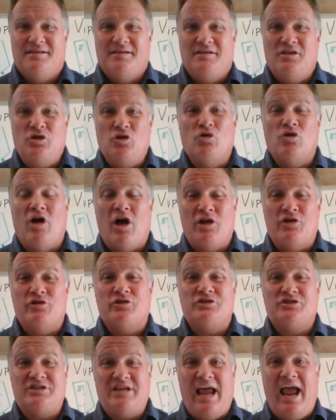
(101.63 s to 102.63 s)
you'll
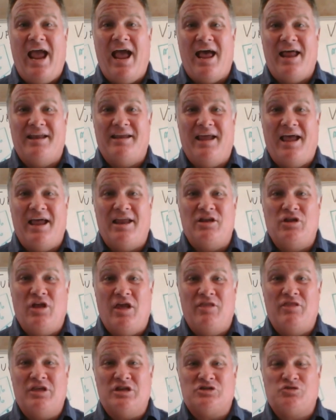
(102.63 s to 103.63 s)
understand, and
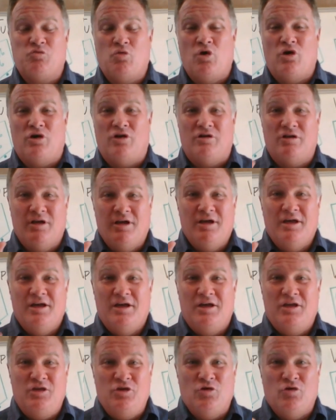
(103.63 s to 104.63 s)

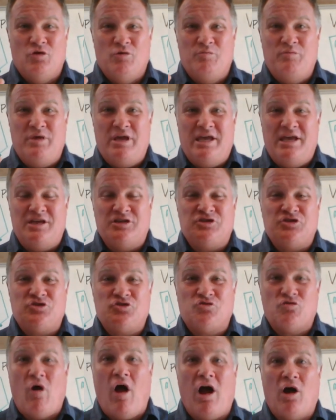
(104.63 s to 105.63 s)
you'll be
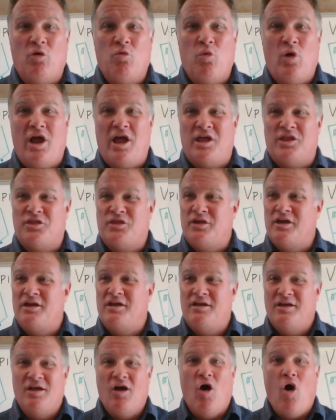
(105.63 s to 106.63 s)
struck with
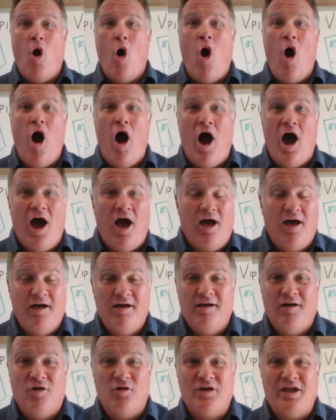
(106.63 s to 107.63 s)
awe.
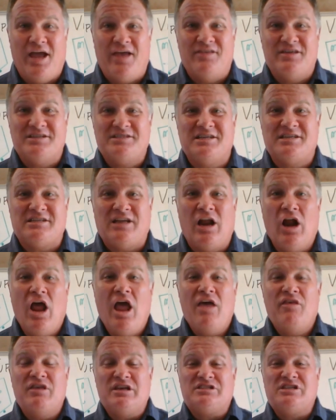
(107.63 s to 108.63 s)
Okay, this
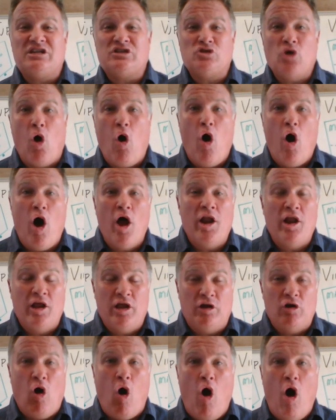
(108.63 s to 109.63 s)
is
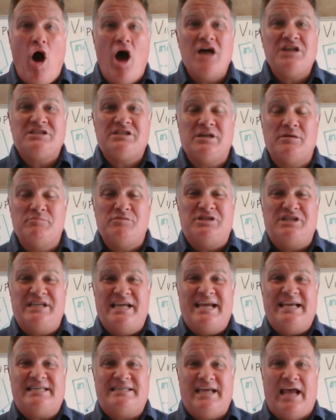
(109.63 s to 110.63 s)
an awesome
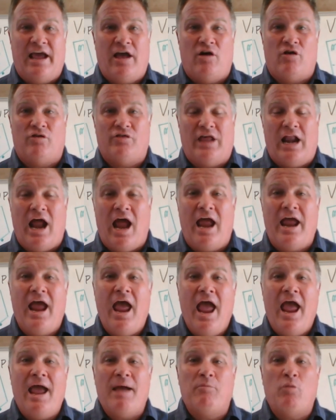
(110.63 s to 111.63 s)
detail that I
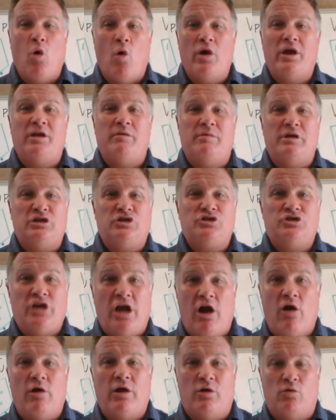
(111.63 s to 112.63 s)
am going to be
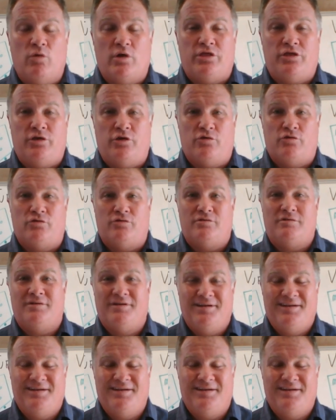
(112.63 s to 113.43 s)
sharing with you.